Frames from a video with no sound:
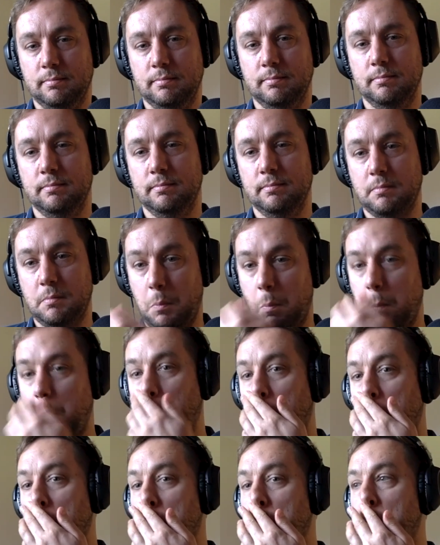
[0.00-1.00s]

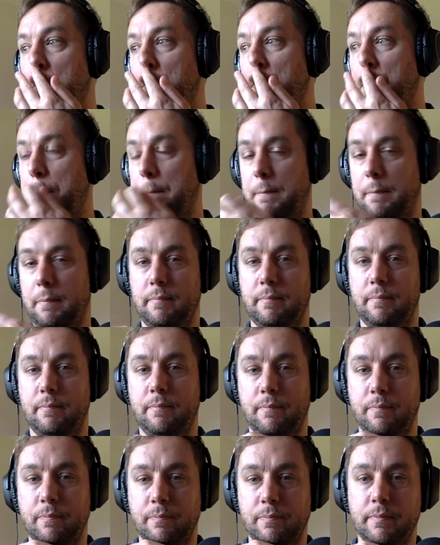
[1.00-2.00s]

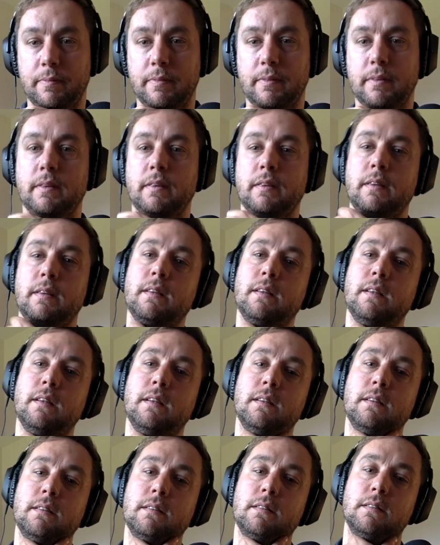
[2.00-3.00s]

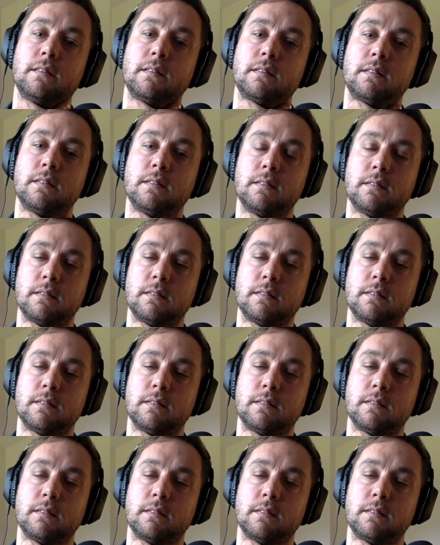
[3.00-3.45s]
[no speech]